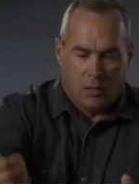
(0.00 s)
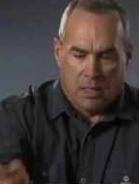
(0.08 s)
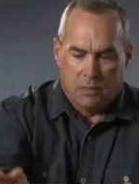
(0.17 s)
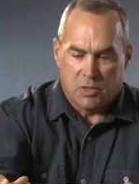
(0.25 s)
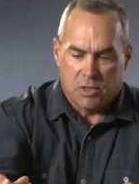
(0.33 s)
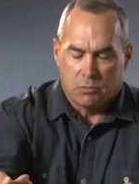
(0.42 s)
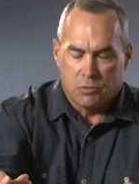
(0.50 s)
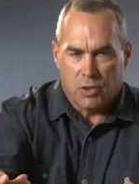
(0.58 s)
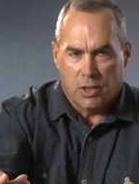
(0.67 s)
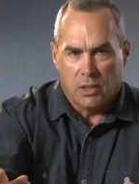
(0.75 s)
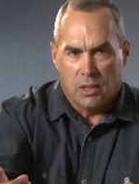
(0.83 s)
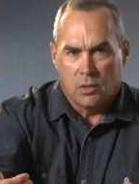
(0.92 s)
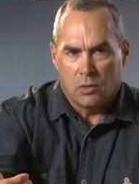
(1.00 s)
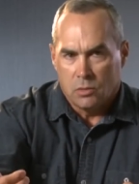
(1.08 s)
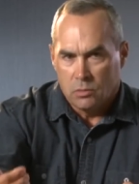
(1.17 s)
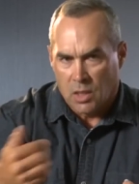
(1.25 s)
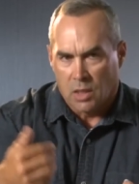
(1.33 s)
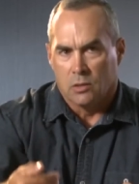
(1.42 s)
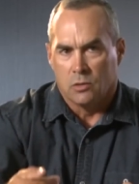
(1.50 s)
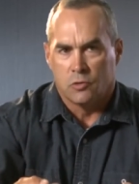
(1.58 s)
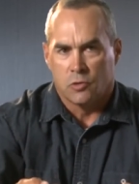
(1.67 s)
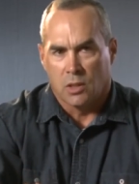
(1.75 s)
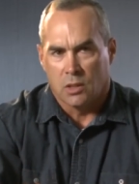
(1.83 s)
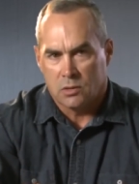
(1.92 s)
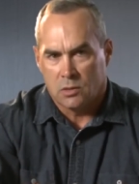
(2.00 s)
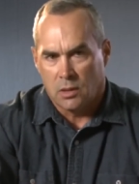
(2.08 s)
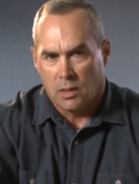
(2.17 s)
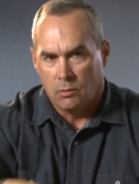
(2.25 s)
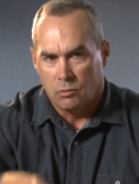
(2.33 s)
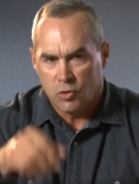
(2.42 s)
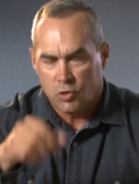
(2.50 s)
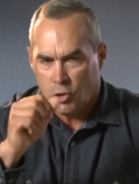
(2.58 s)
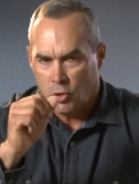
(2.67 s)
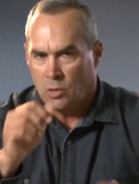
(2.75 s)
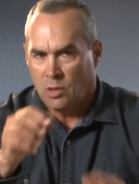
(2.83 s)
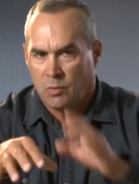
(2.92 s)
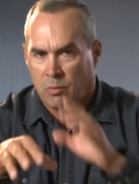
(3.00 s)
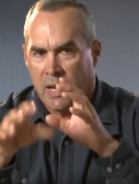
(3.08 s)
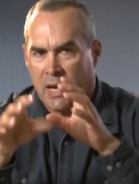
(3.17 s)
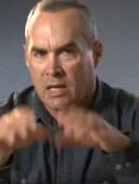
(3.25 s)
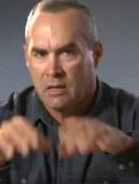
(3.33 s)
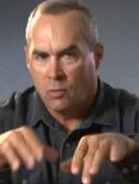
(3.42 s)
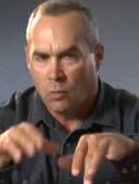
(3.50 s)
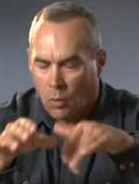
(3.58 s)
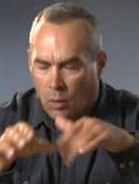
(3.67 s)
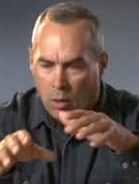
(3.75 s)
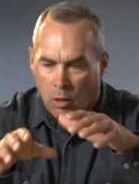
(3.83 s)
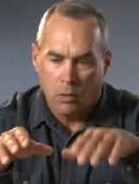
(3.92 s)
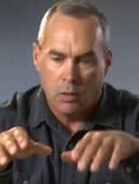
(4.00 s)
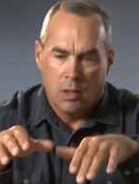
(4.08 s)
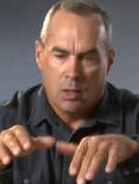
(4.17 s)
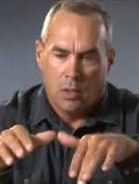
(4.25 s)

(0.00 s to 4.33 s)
M60 machine gun cut loose on us, and he was chewing up the back of a wall